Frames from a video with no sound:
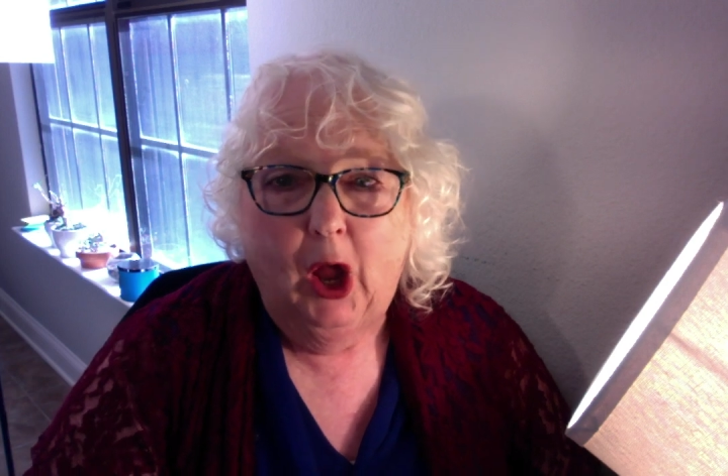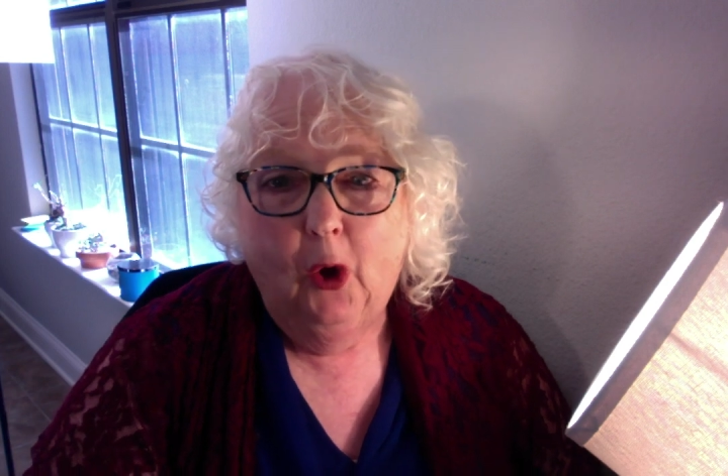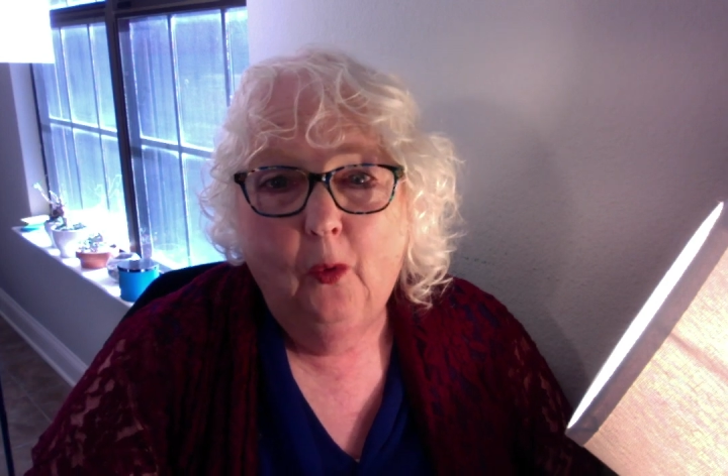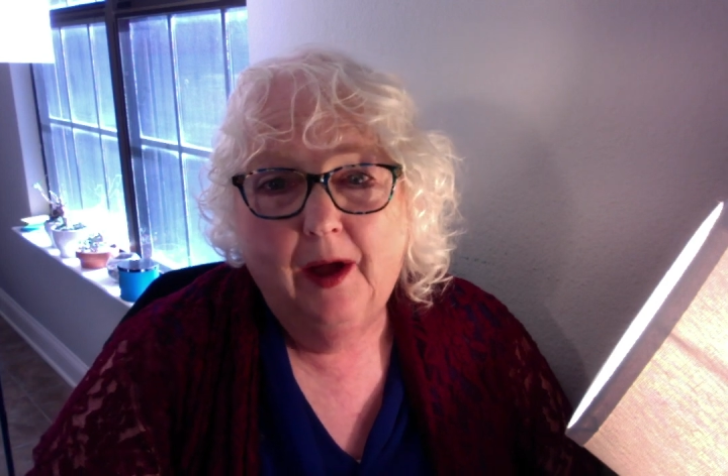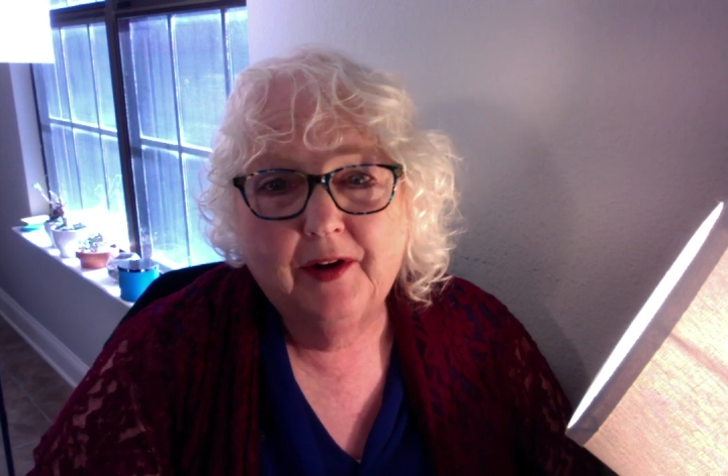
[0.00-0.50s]

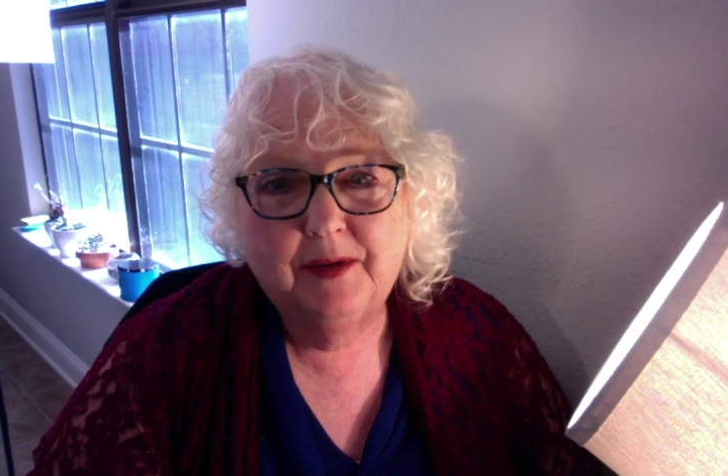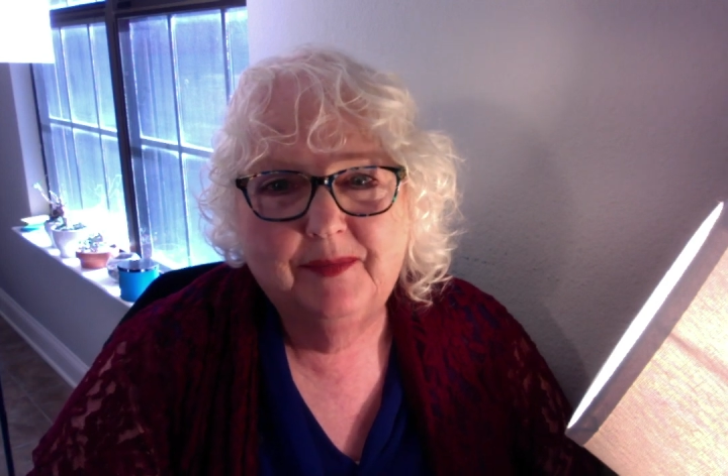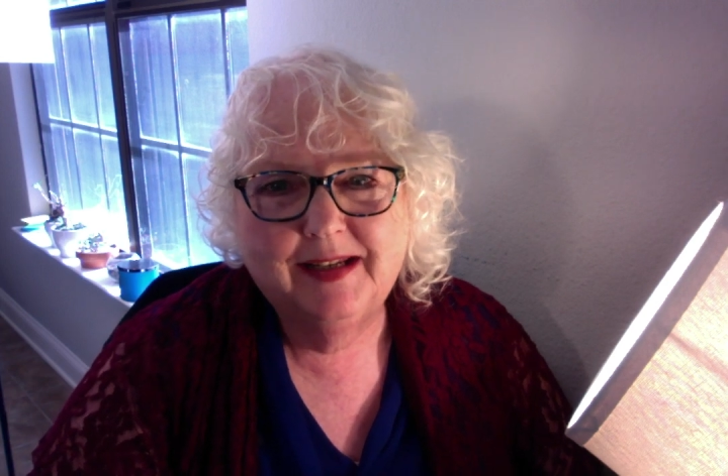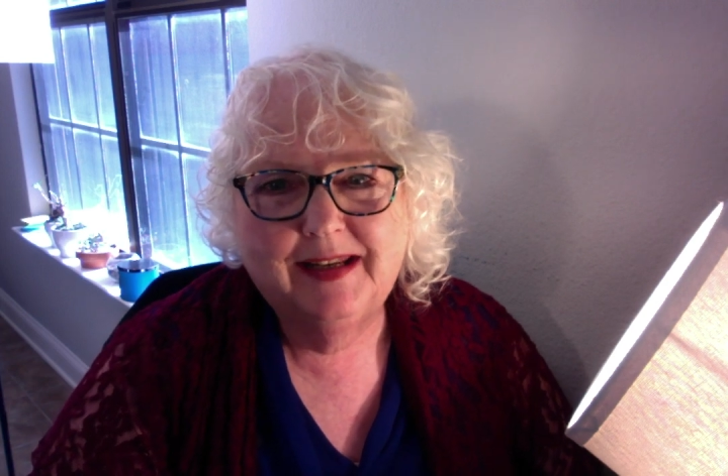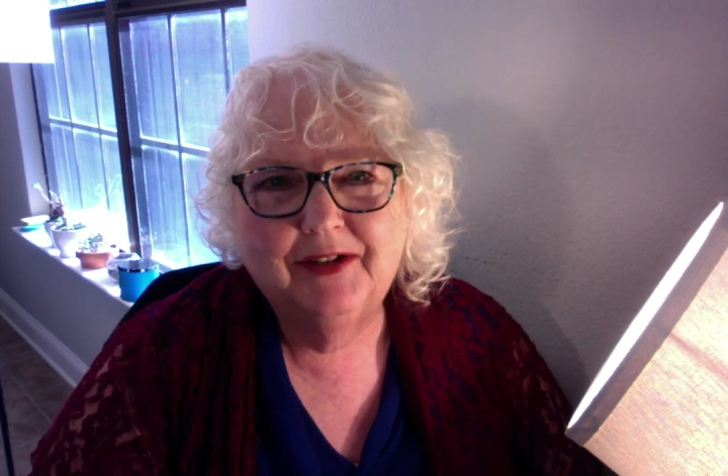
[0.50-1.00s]
Welcome
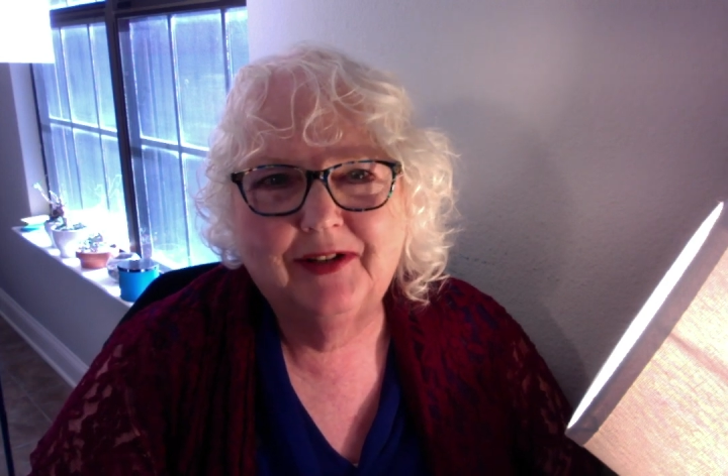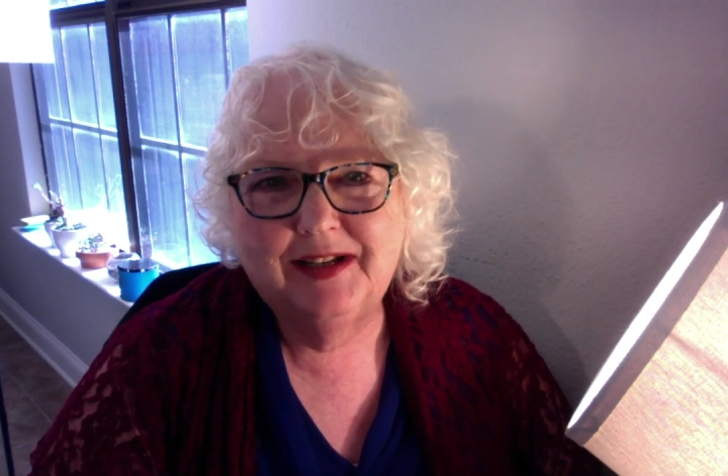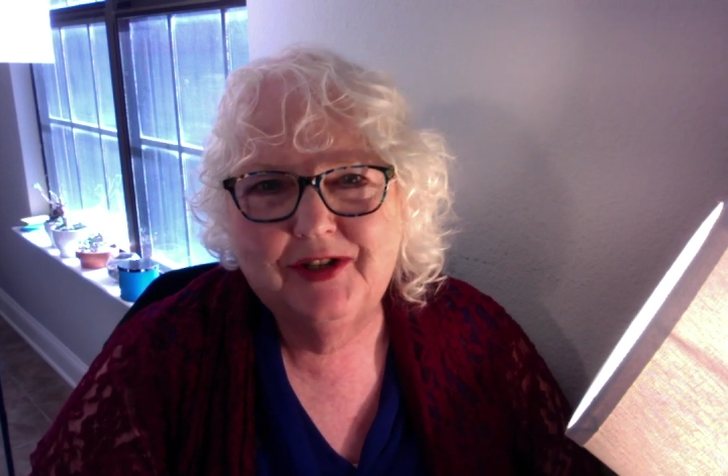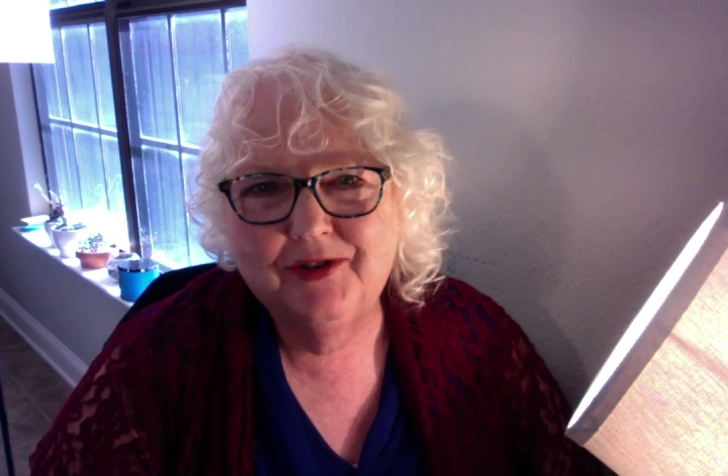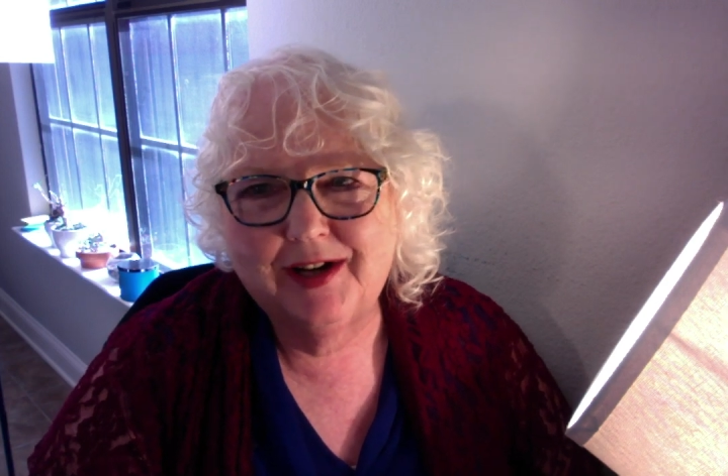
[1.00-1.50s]
to Gill
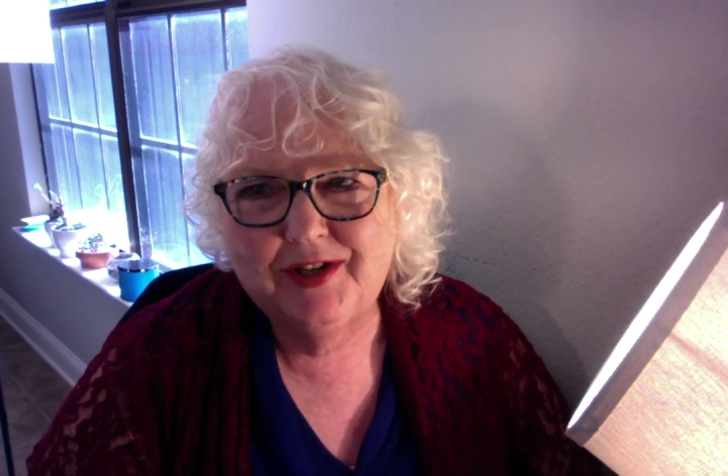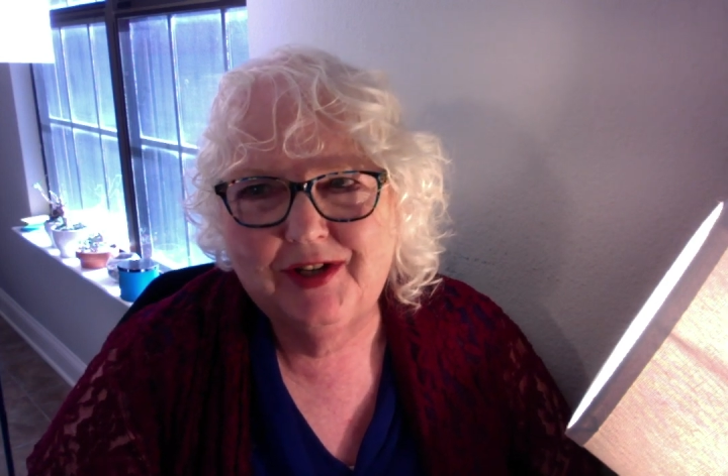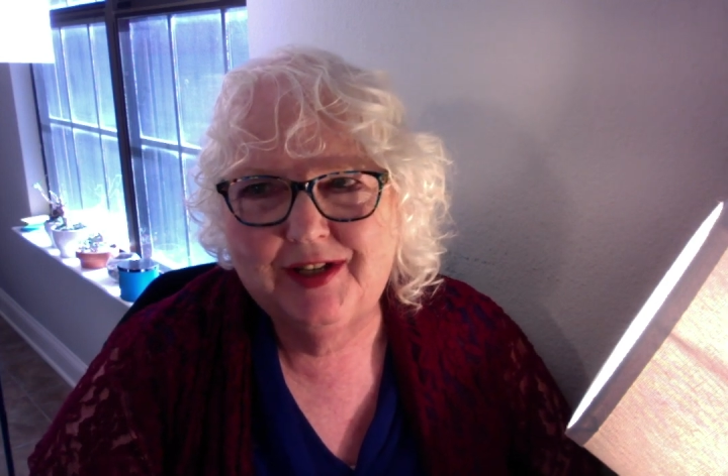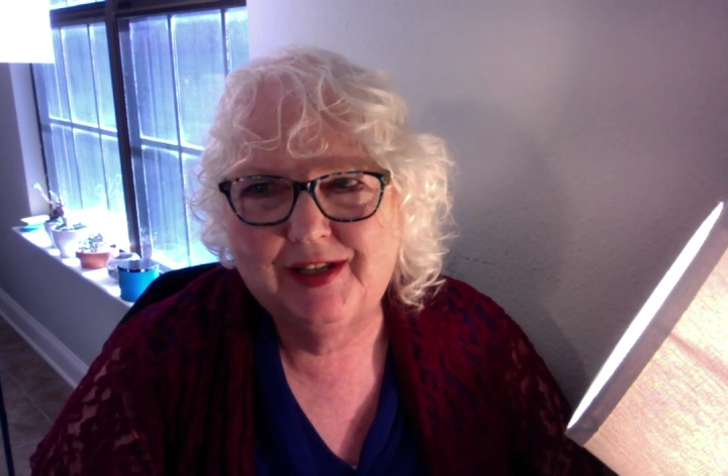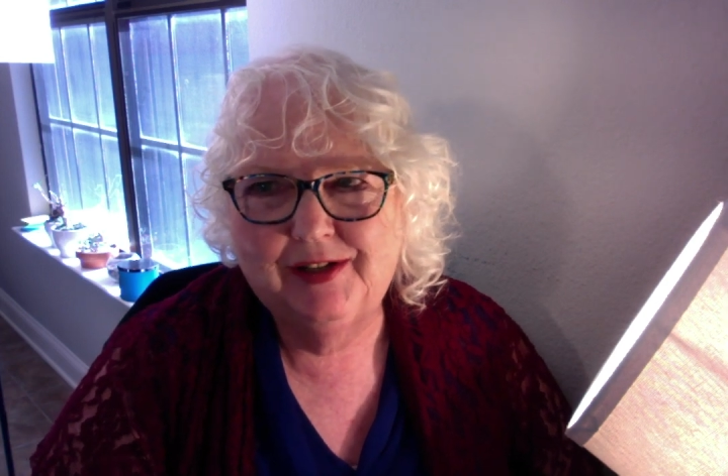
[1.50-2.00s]
Construction
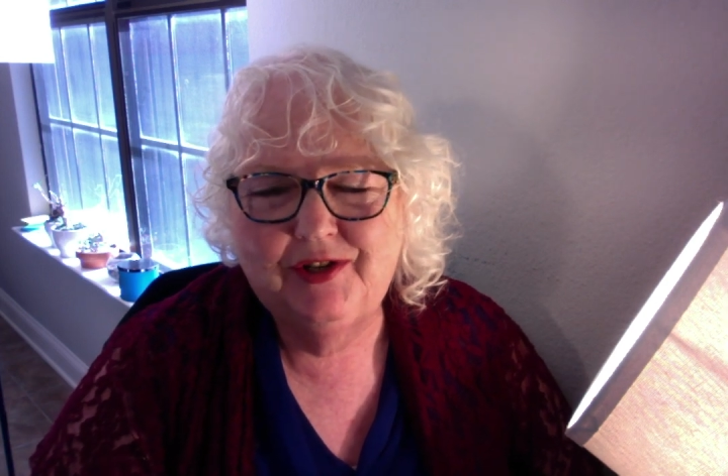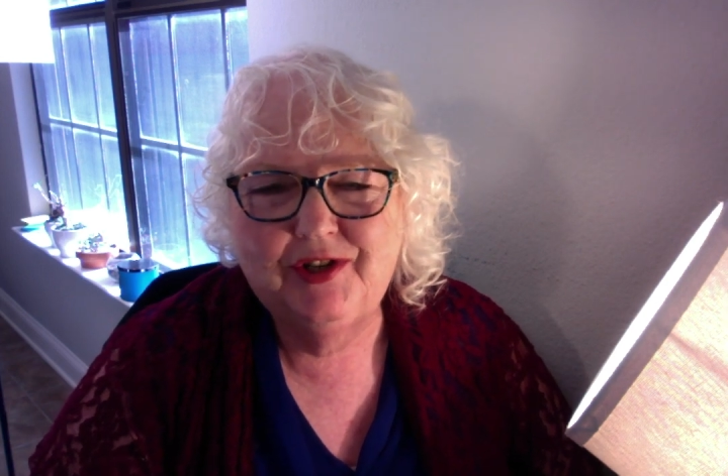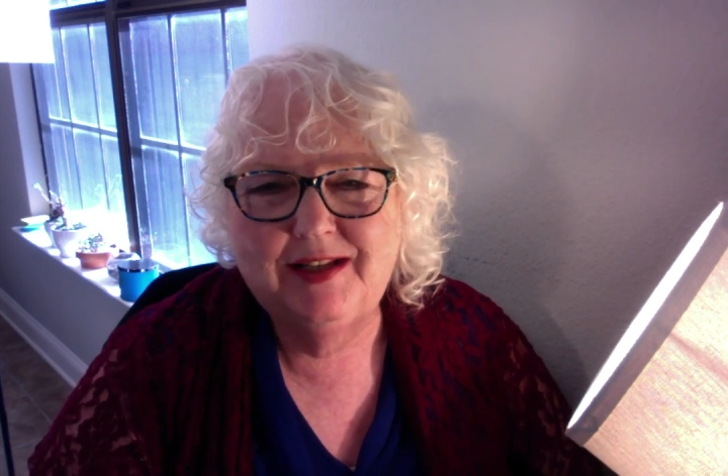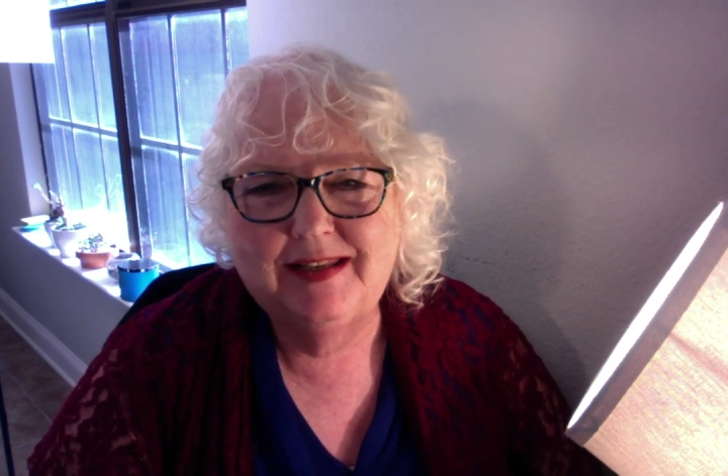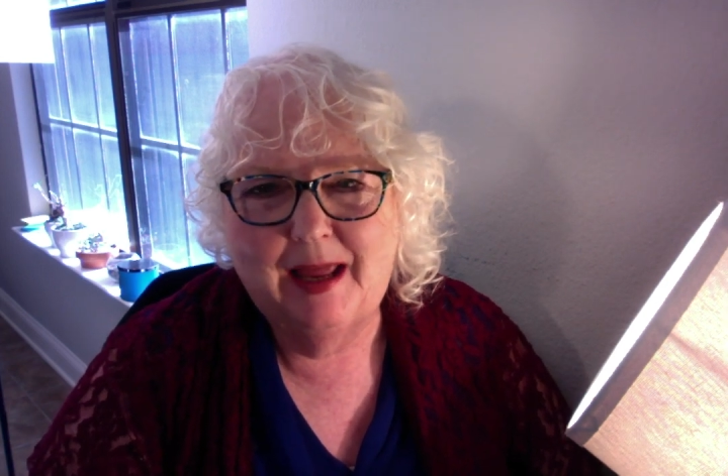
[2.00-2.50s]
Solutions